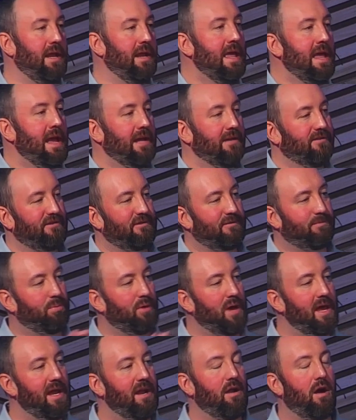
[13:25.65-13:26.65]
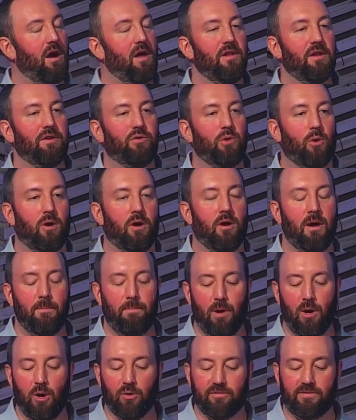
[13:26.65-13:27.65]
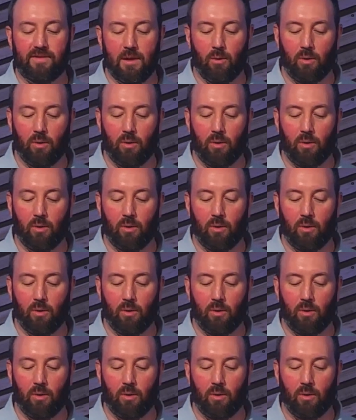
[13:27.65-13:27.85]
and spread it on the doorpost,